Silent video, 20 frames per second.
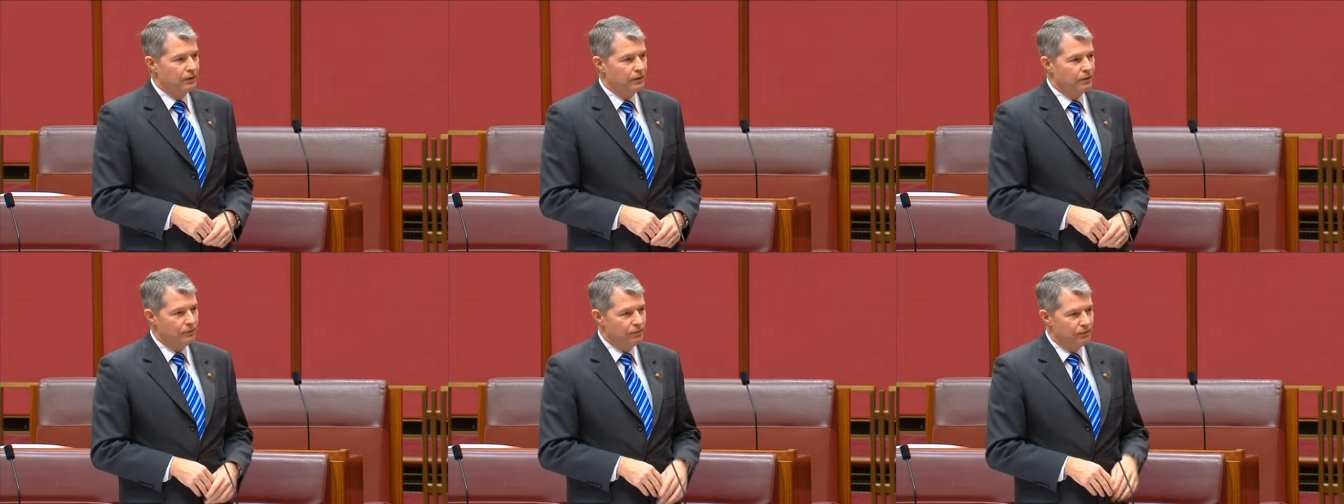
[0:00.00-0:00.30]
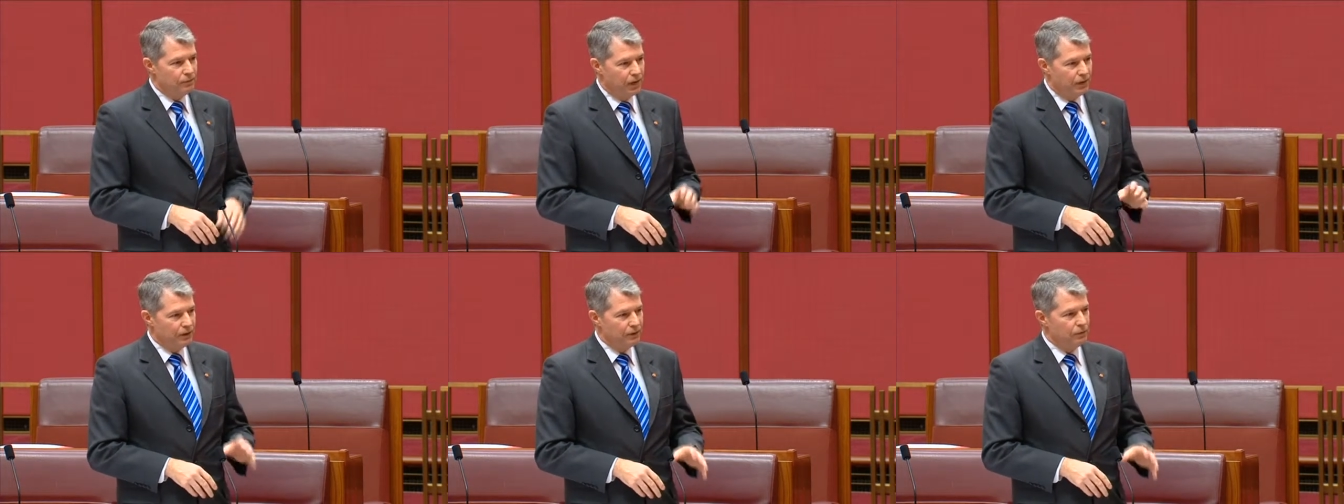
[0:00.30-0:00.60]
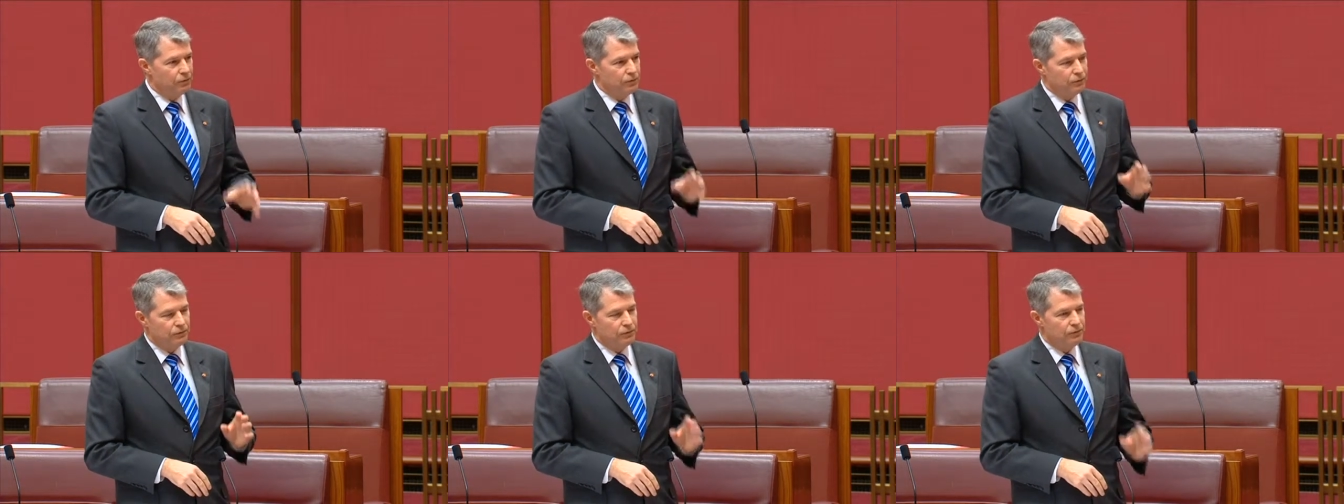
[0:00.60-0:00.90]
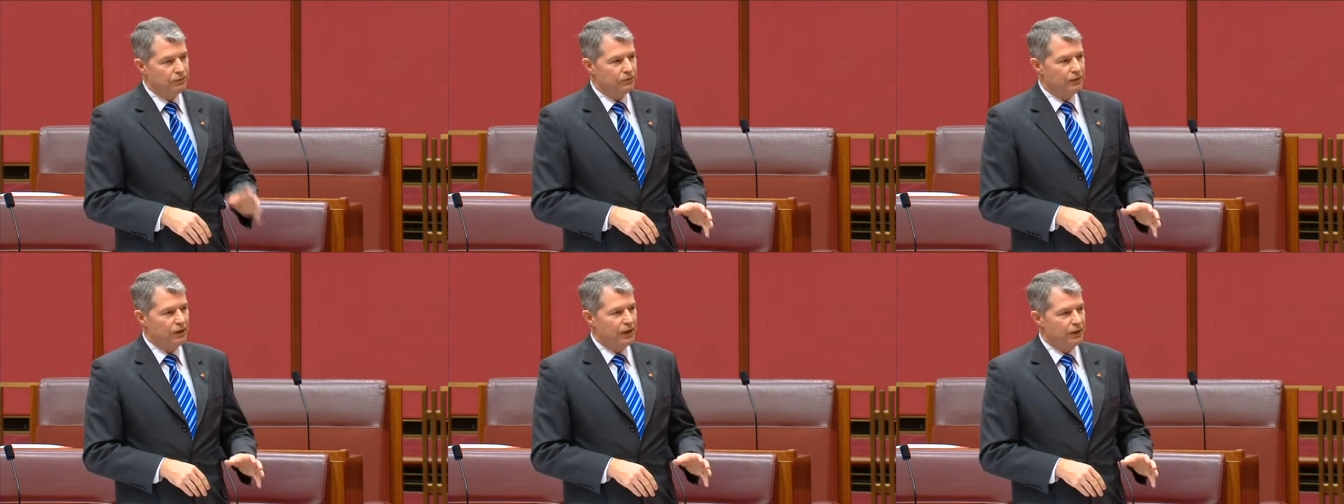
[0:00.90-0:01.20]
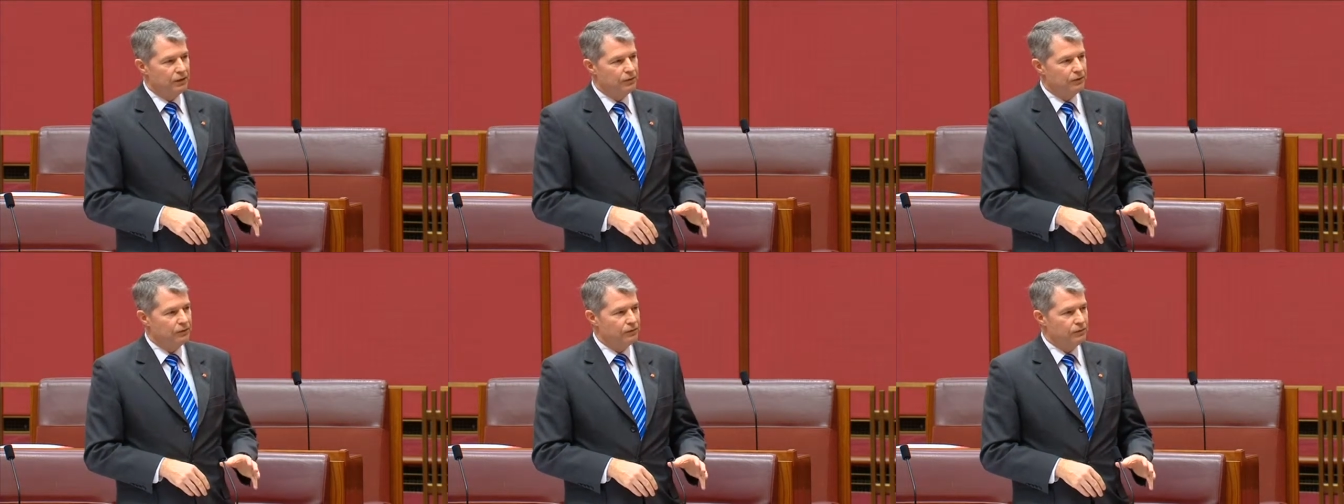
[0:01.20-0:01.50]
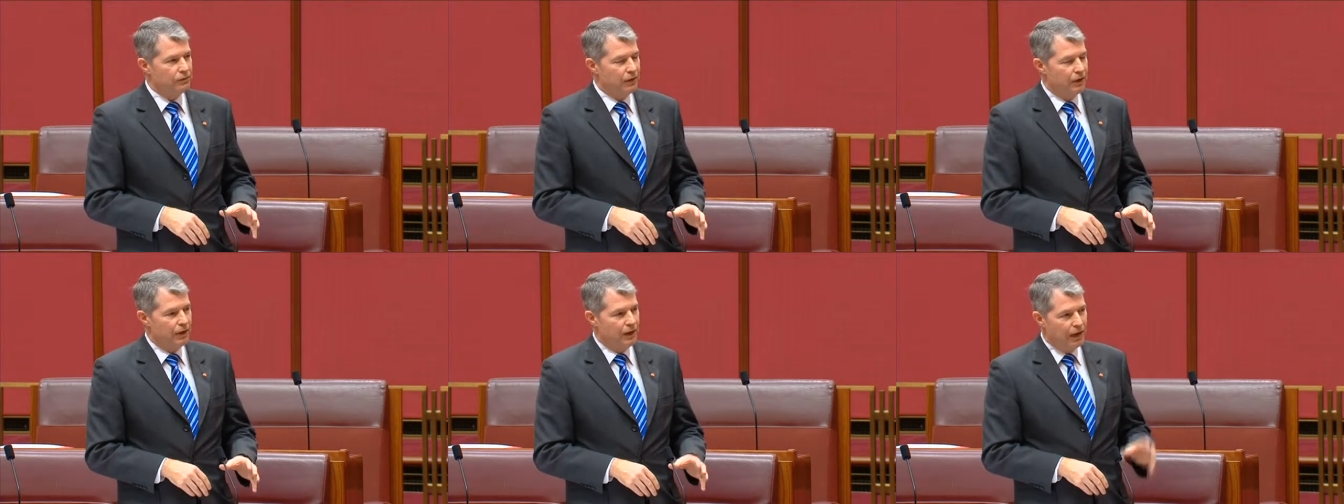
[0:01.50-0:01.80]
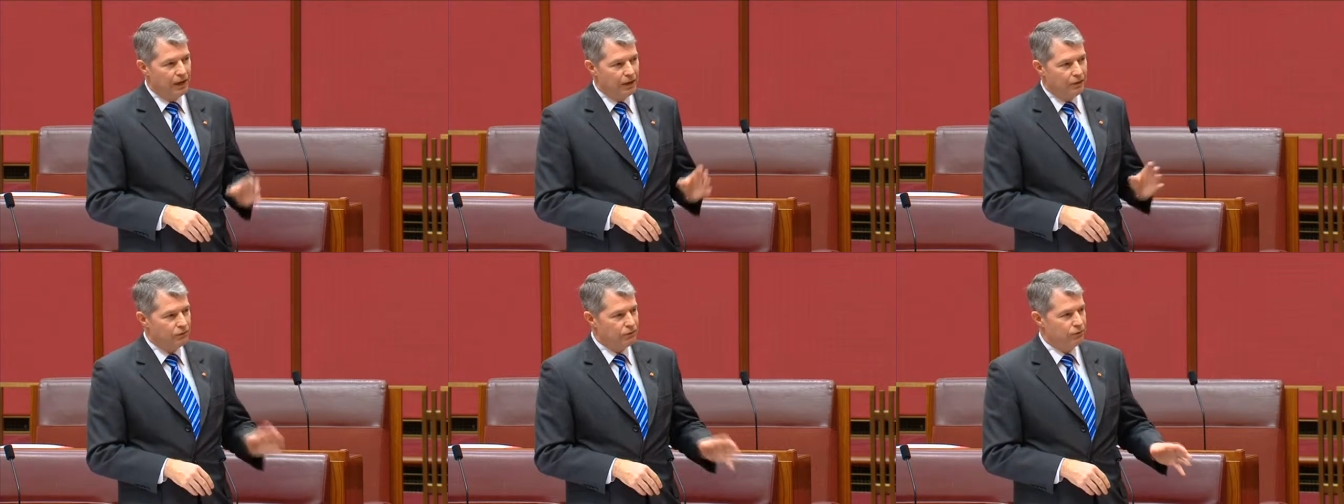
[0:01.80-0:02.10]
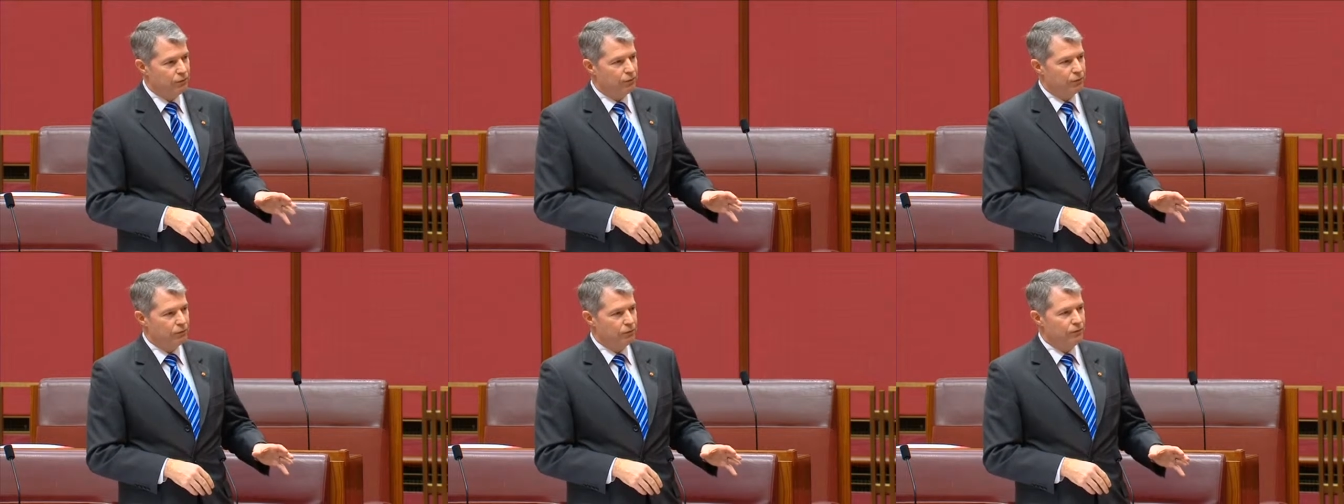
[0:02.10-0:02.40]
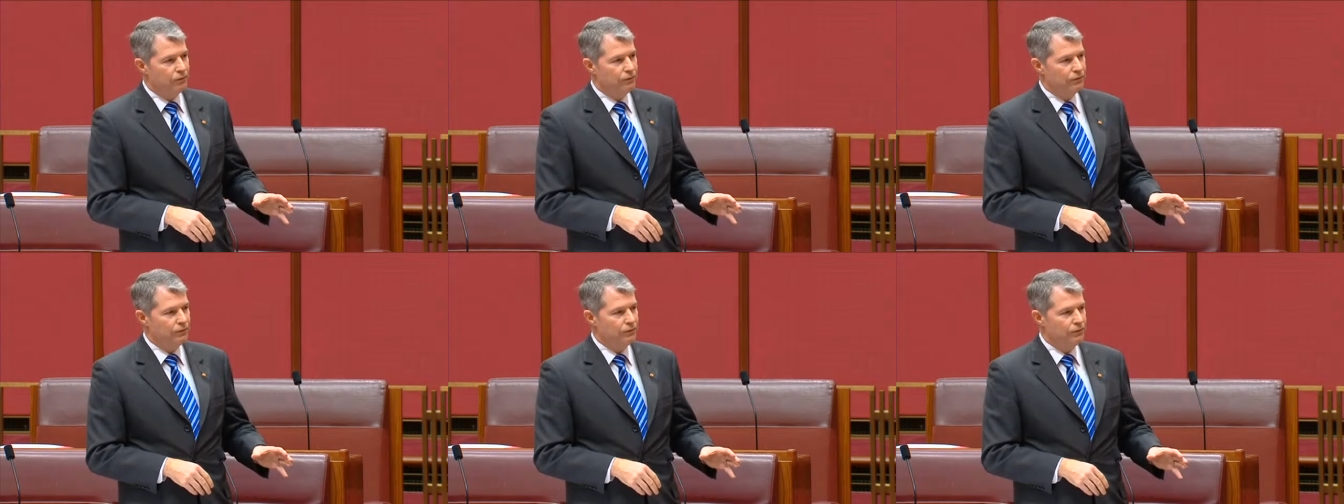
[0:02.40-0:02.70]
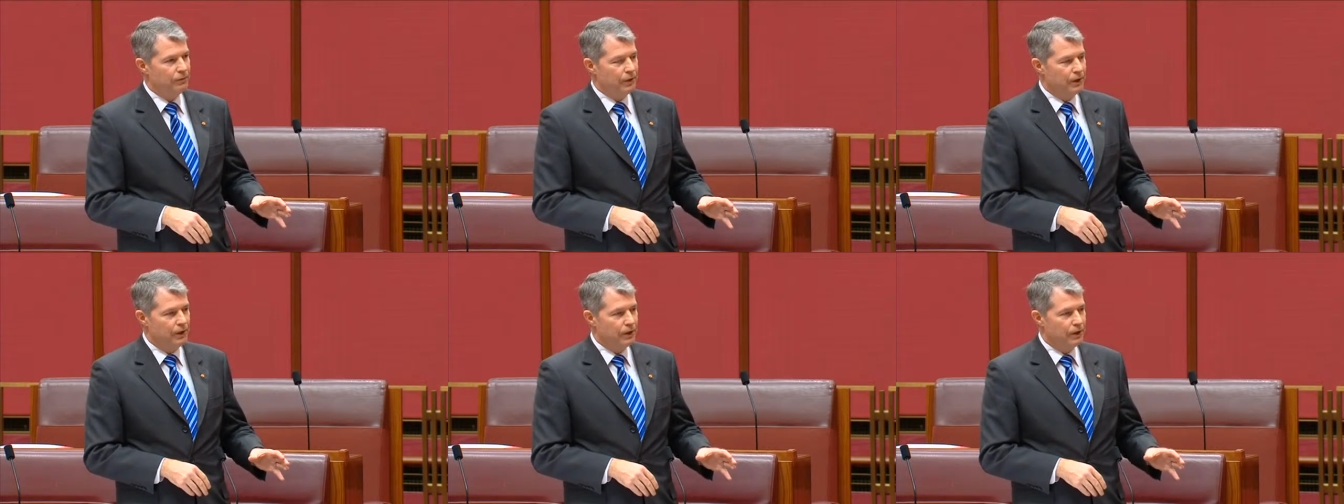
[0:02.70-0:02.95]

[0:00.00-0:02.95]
the values and standards that our soldiers